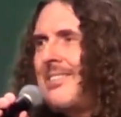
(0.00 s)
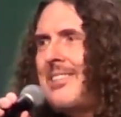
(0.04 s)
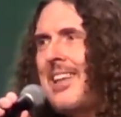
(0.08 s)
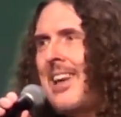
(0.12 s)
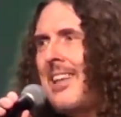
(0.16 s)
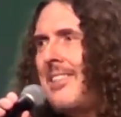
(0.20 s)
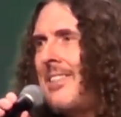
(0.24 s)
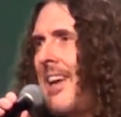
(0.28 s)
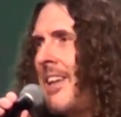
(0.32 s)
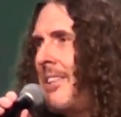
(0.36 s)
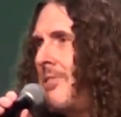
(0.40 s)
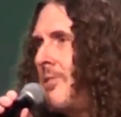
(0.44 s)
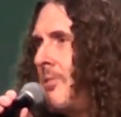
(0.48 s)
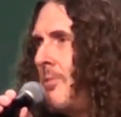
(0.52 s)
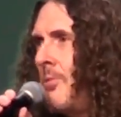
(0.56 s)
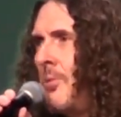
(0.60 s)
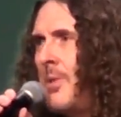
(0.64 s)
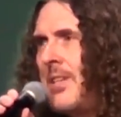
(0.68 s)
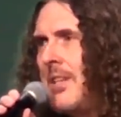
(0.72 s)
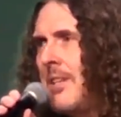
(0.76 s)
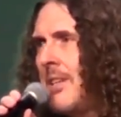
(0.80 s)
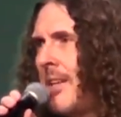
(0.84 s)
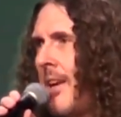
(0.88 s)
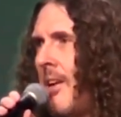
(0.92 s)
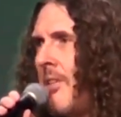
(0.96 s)
That, that,
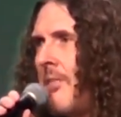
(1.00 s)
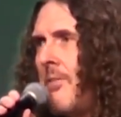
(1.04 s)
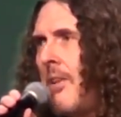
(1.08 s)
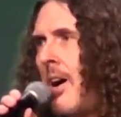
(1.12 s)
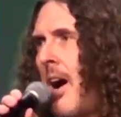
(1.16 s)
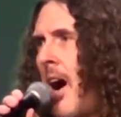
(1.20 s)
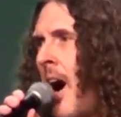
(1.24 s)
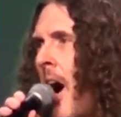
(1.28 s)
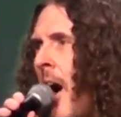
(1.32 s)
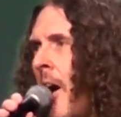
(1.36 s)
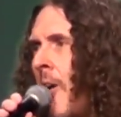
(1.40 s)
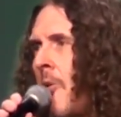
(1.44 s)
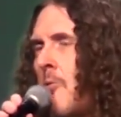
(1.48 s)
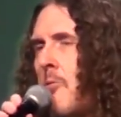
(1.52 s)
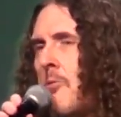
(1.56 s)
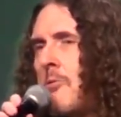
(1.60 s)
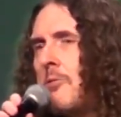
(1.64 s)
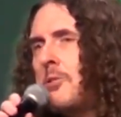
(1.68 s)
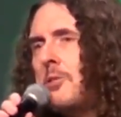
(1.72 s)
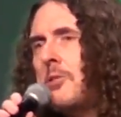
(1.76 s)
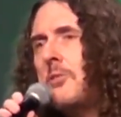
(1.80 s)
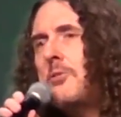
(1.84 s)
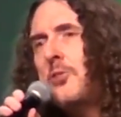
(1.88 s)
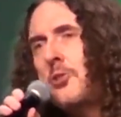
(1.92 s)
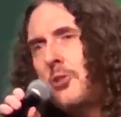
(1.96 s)
we did like
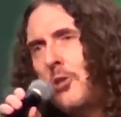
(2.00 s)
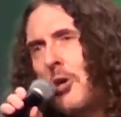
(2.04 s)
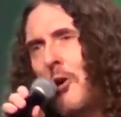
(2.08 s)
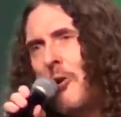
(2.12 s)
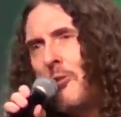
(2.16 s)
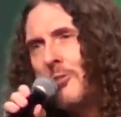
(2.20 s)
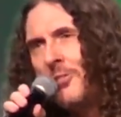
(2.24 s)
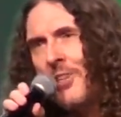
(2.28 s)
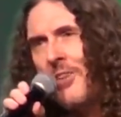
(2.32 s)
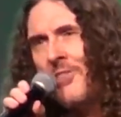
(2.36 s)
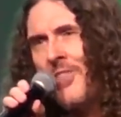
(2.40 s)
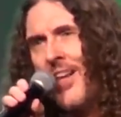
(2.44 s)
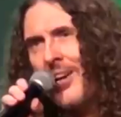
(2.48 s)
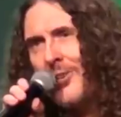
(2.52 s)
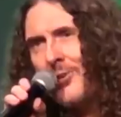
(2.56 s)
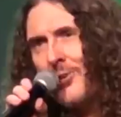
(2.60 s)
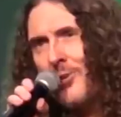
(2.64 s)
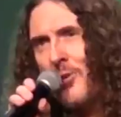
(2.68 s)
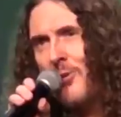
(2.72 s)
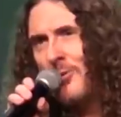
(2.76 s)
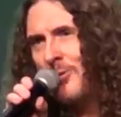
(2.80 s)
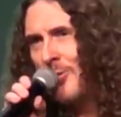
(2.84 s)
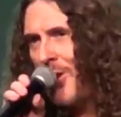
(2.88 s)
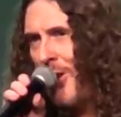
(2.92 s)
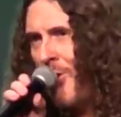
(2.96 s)
hundreds of shows on that
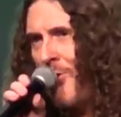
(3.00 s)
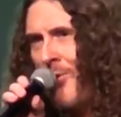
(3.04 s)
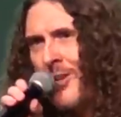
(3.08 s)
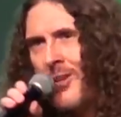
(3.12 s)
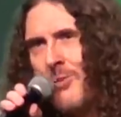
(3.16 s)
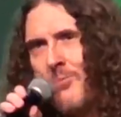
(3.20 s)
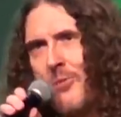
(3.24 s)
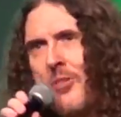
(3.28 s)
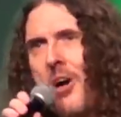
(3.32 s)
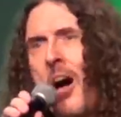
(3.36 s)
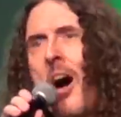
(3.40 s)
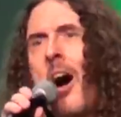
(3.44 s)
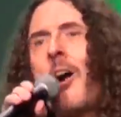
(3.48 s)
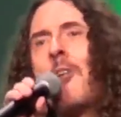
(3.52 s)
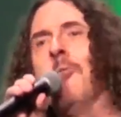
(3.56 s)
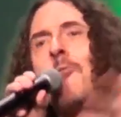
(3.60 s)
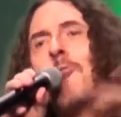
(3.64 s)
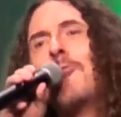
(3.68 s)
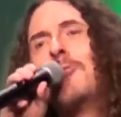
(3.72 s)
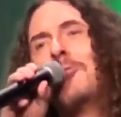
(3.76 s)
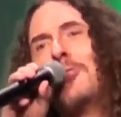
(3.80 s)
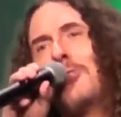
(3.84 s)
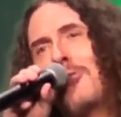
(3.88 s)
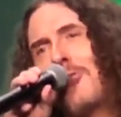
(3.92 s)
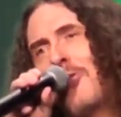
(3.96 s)
tour, so I wound up with
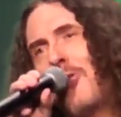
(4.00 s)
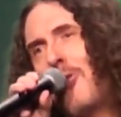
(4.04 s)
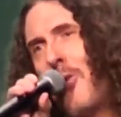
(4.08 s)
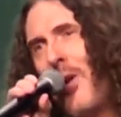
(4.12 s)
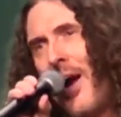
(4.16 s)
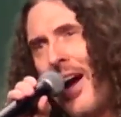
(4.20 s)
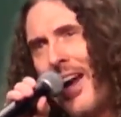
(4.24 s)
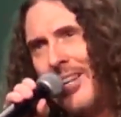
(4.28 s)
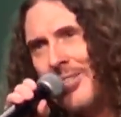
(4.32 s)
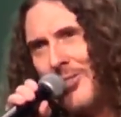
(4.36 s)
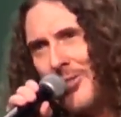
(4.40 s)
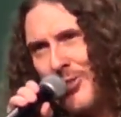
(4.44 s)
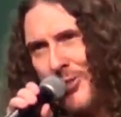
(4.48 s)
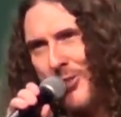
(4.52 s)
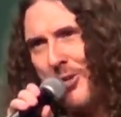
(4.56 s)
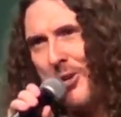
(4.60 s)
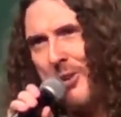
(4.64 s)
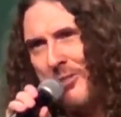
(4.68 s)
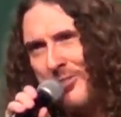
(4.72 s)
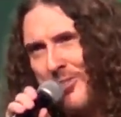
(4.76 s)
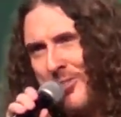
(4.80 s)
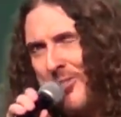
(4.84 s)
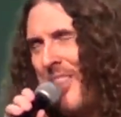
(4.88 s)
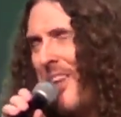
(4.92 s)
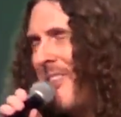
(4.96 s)
hundreds of Hawaiian
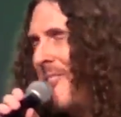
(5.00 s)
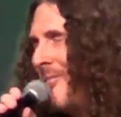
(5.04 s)
shirts,